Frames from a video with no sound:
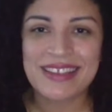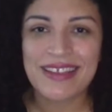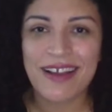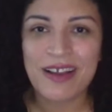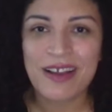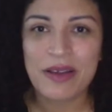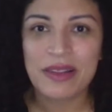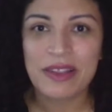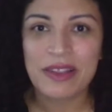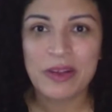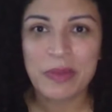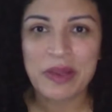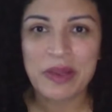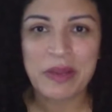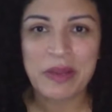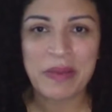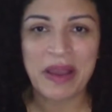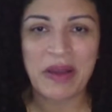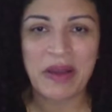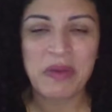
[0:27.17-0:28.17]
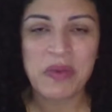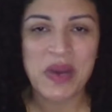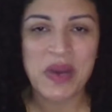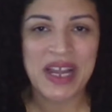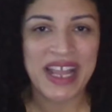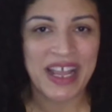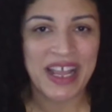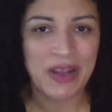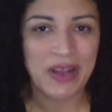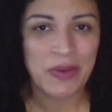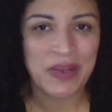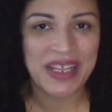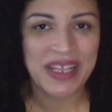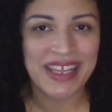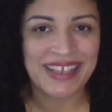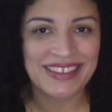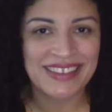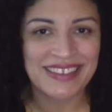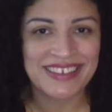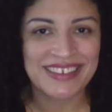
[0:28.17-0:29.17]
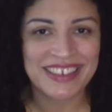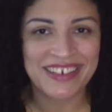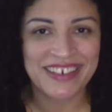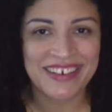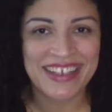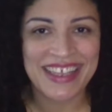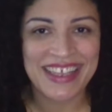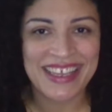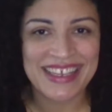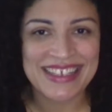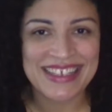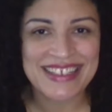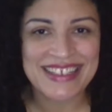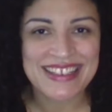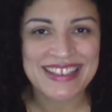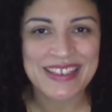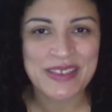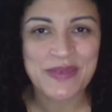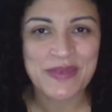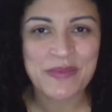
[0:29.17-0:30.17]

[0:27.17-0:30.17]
let's talk a little bit about what Equity Engineering is.